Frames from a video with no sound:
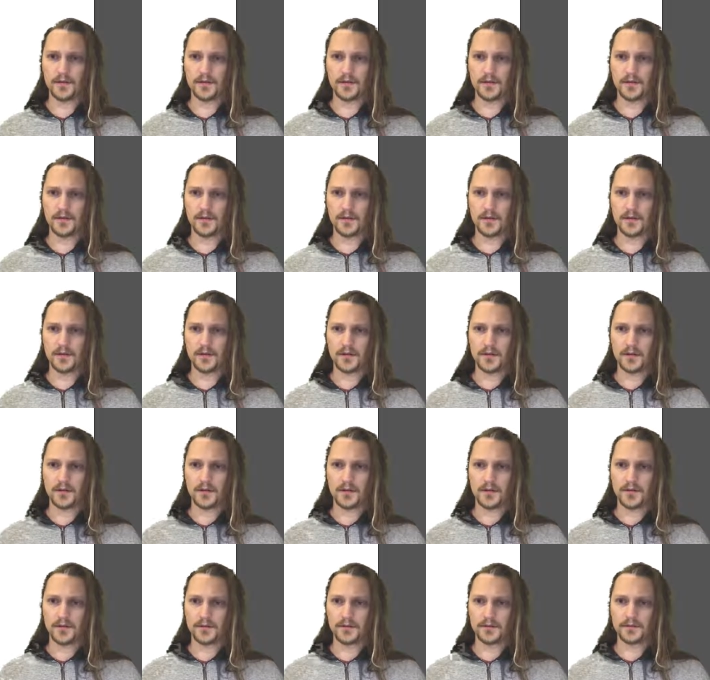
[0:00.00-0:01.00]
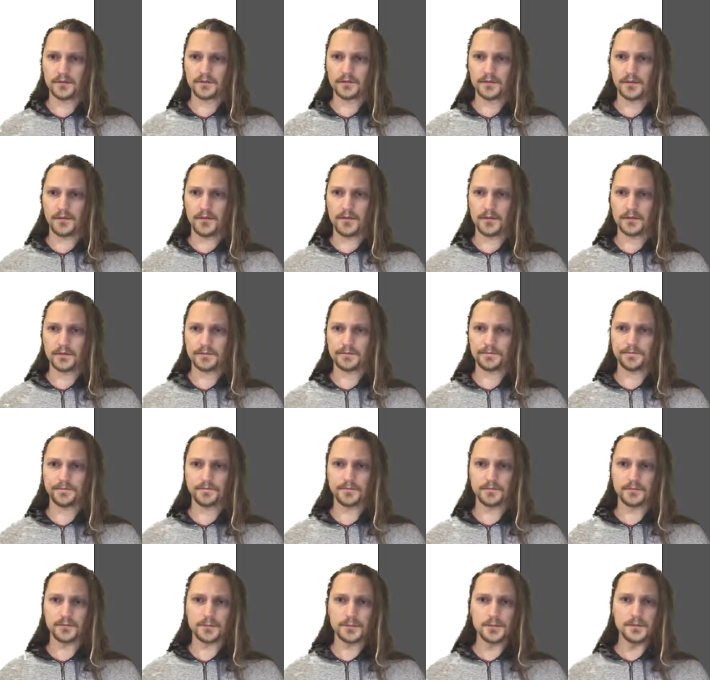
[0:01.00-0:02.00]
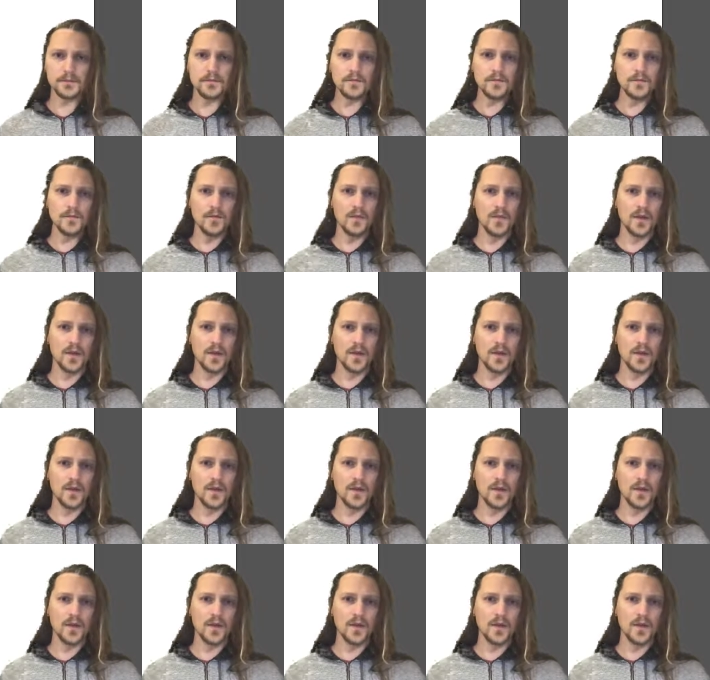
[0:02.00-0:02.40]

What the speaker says: [no speech]